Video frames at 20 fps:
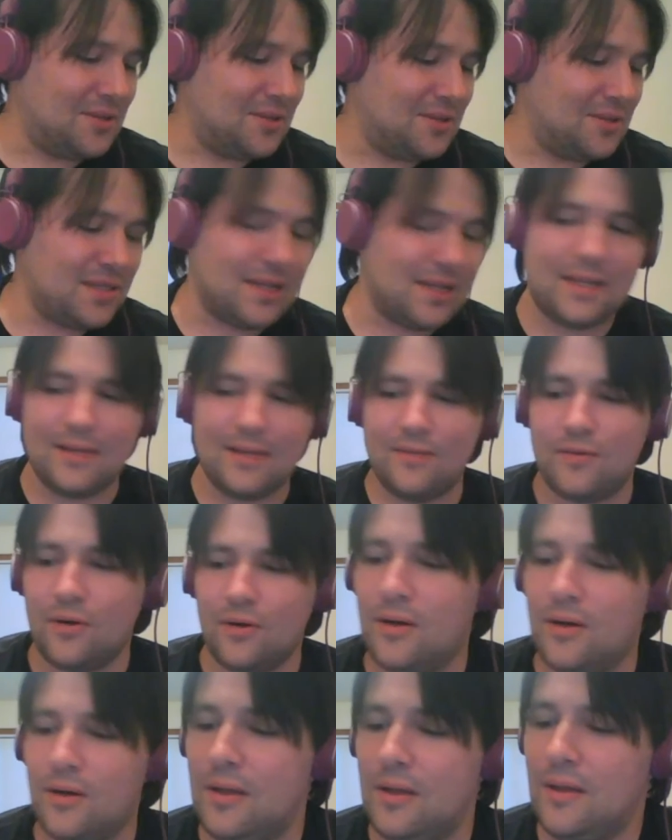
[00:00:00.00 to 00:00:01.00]
see a need
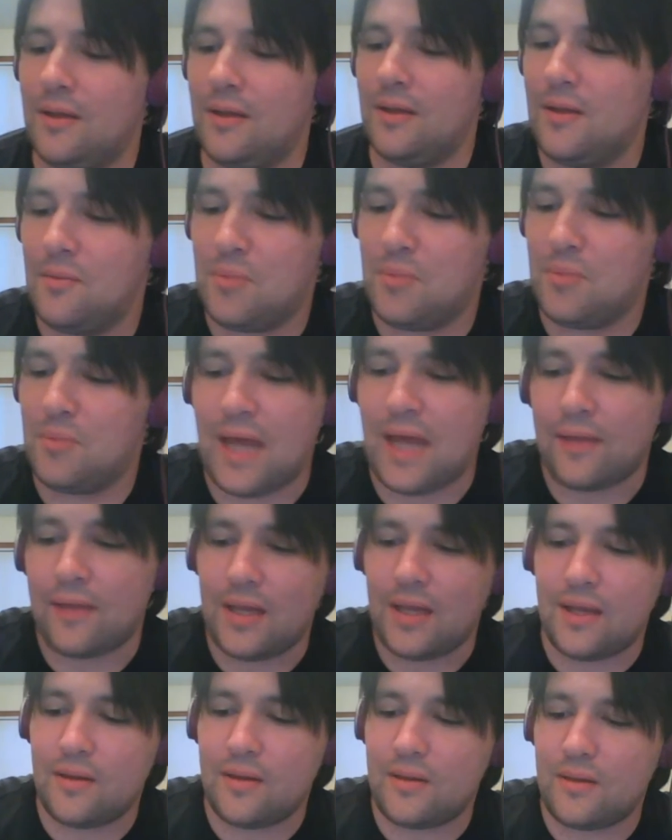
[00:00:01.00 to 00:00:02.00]
for. But yeah,
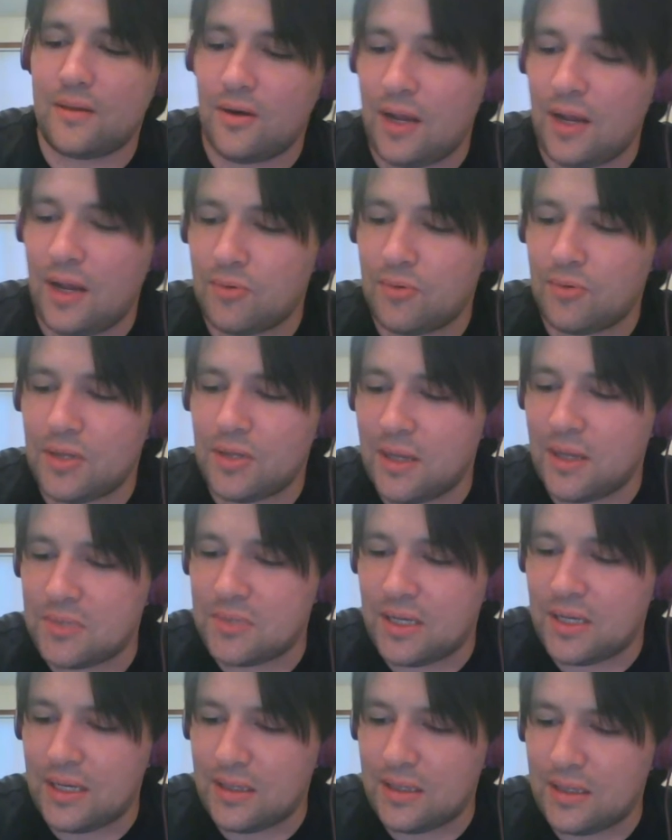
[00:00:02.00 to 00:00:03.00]
they're not really up
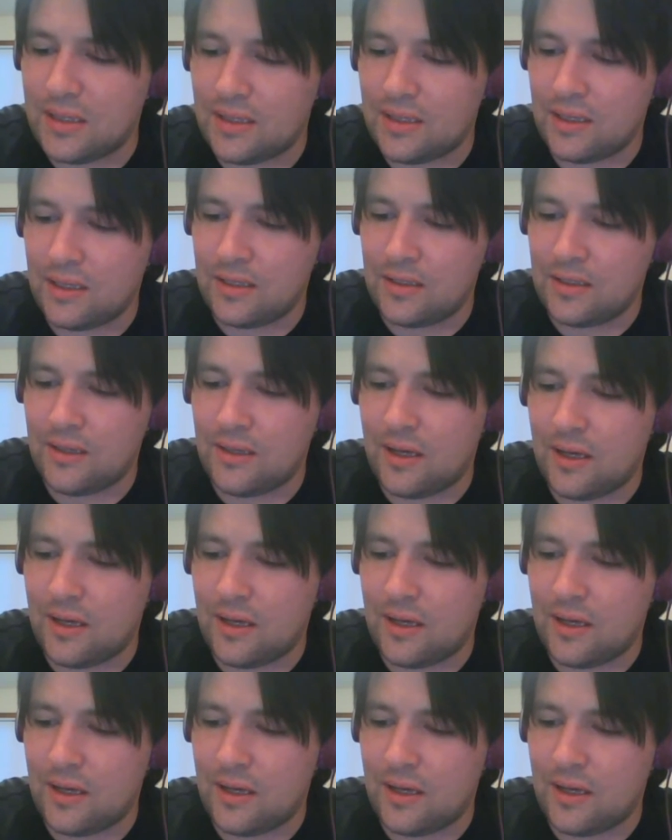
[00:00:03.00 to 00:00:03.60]
to anything.